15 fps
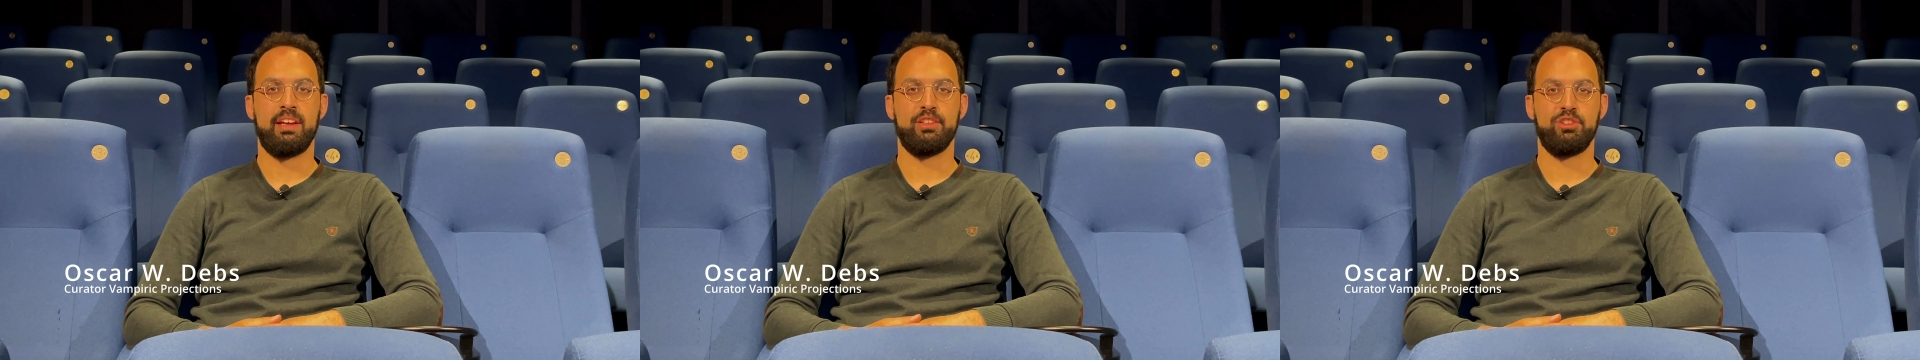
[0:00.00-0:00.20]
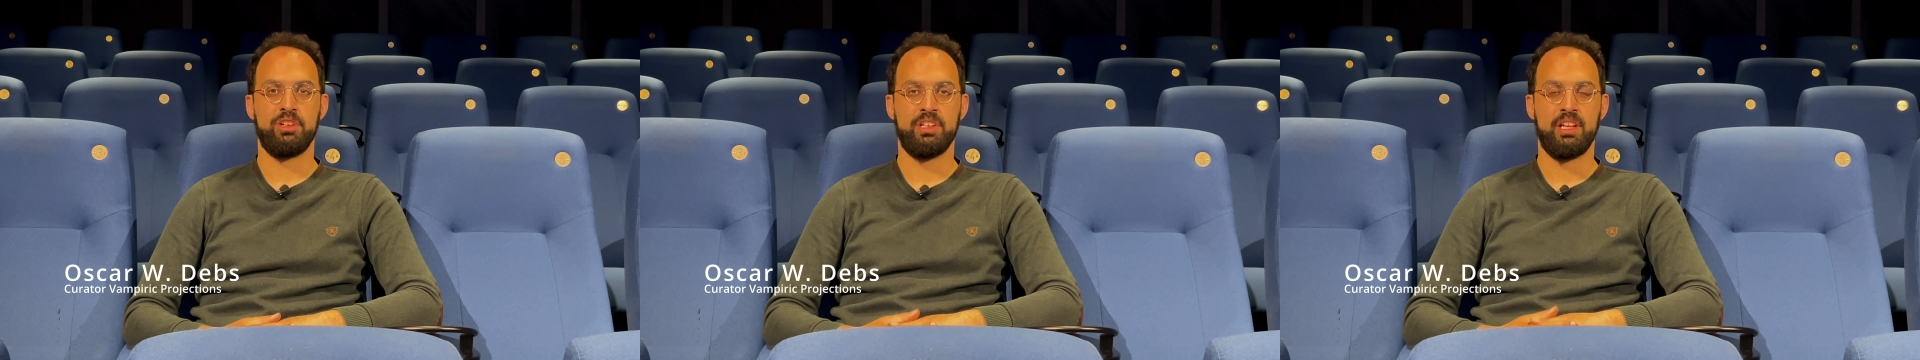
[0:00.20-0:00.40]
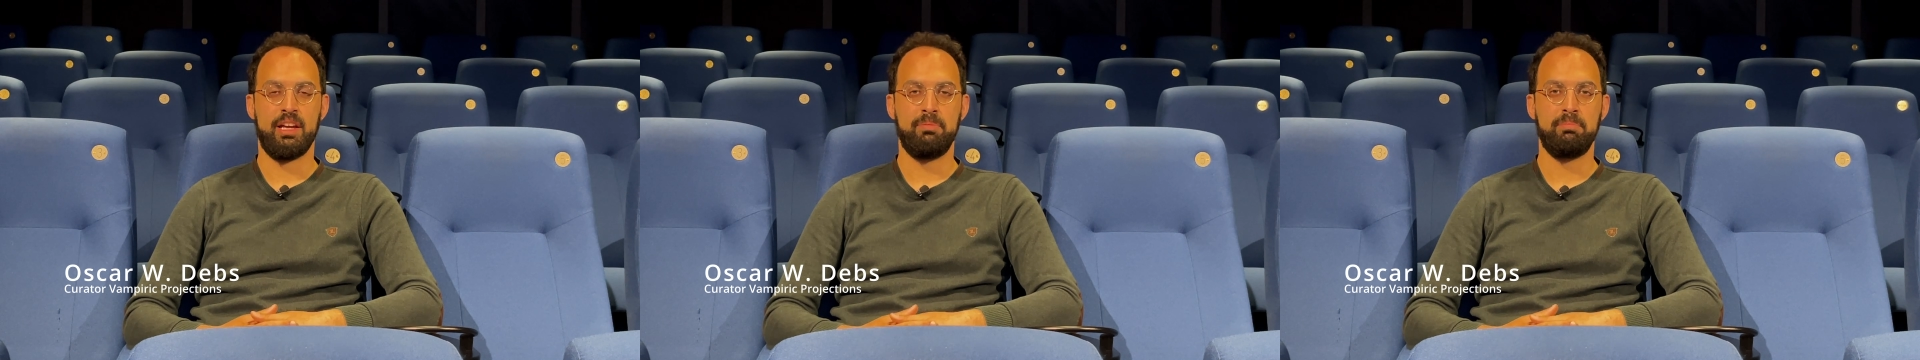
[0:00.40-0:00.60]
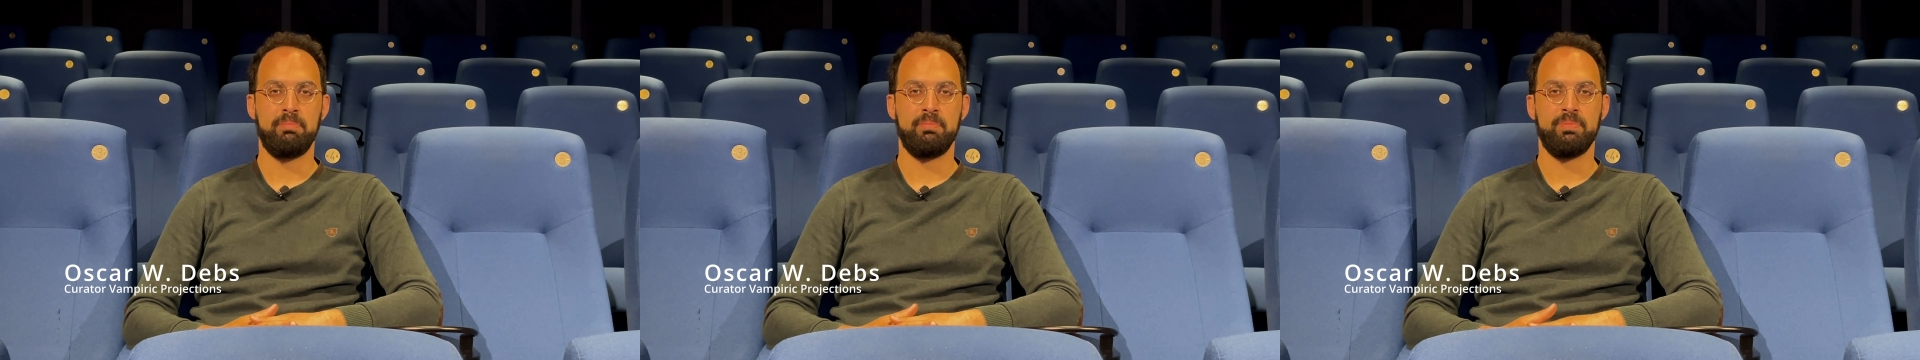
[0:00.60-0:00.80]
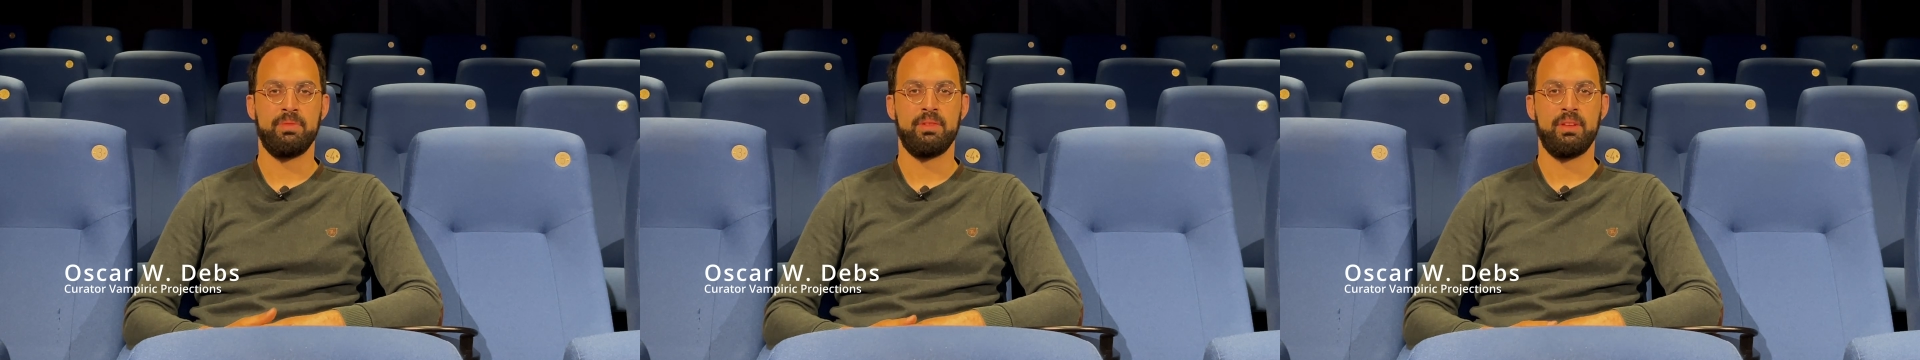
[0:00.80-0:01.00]
Trondheim.
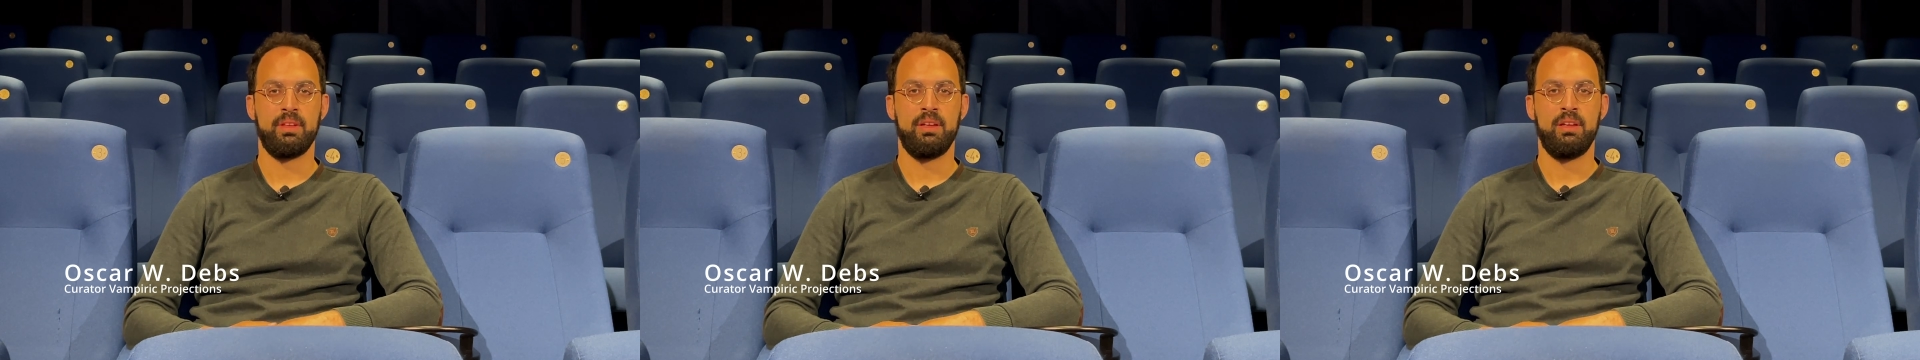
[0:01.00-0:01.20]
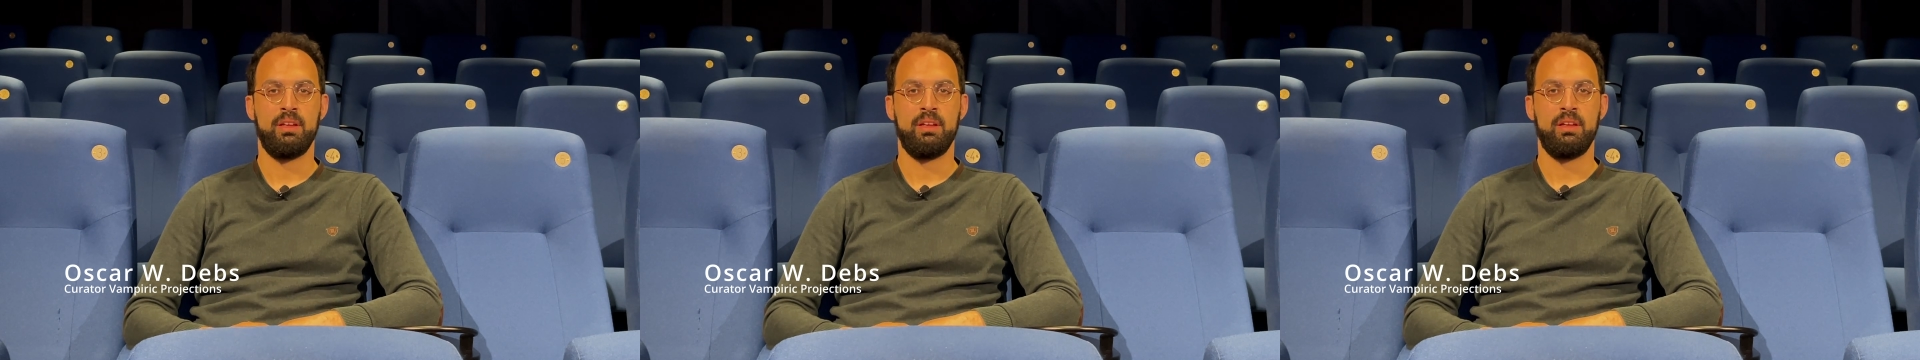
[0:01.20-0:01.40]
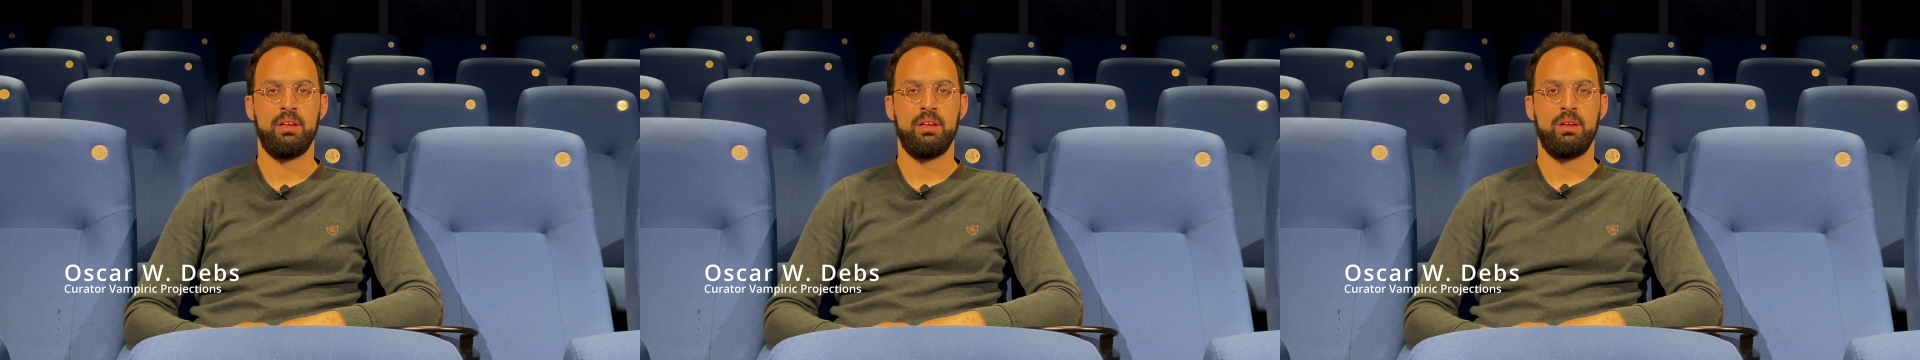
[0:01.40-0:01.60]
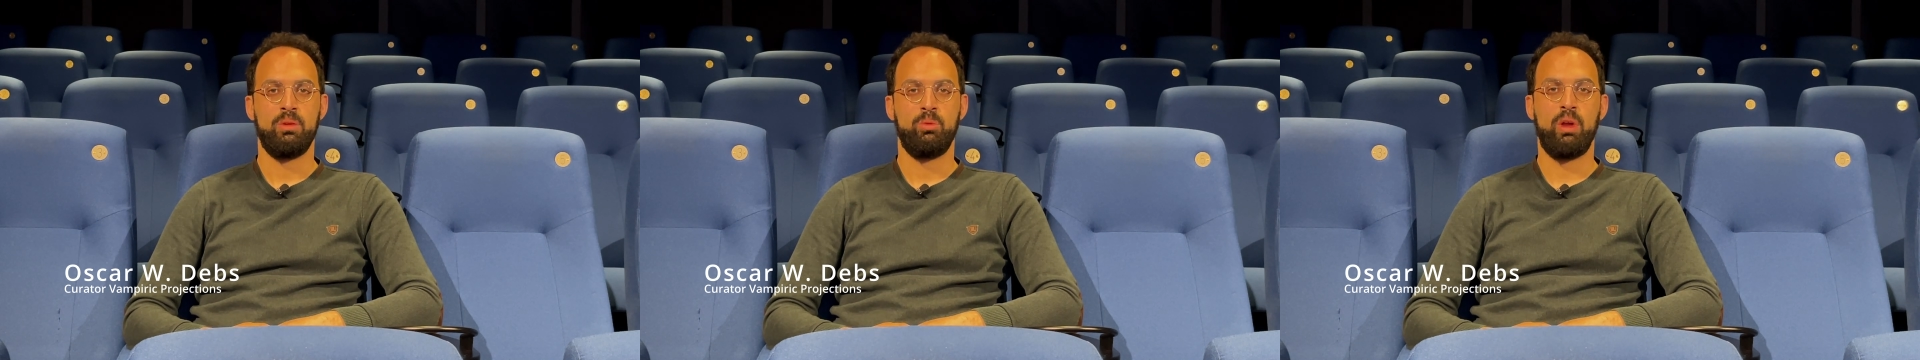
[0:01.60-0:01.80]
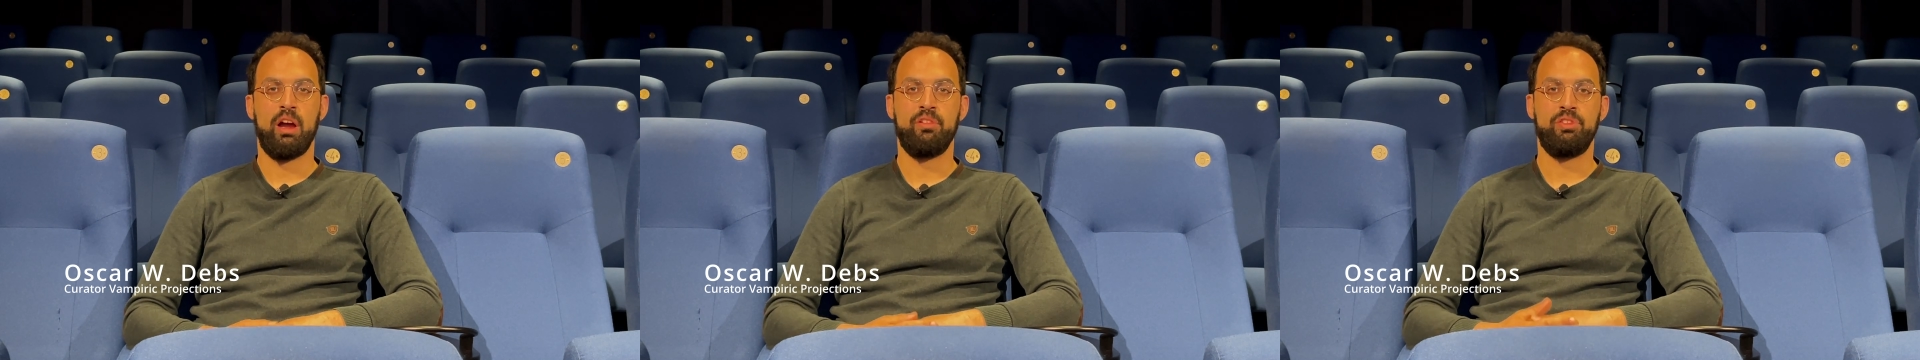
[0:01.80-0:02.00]
We have